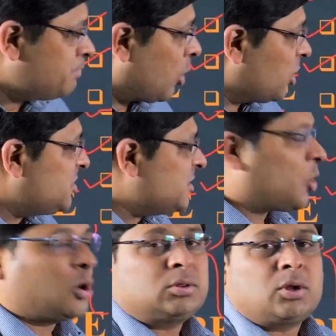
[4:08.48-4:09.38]
policies
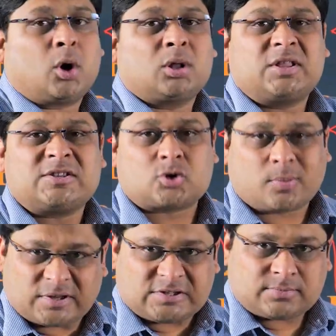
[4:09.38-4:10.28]
on all these
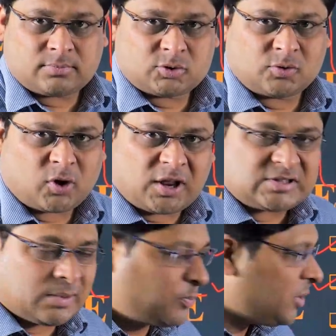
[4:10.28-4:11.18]
topics. So for
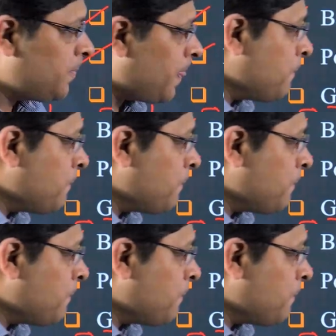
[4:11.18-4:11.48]
example,